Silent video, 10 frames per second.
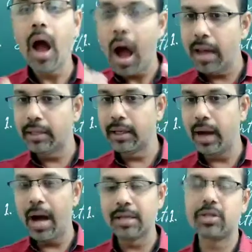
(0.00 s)
other
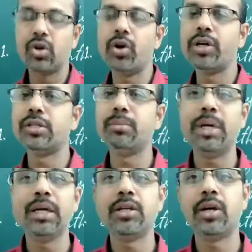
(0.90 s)
asteroids,
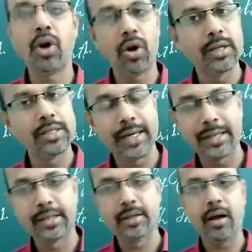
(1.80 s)
meteoroids,
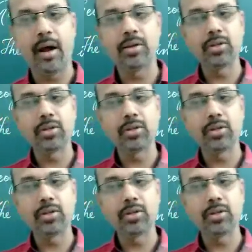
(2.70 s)
etc.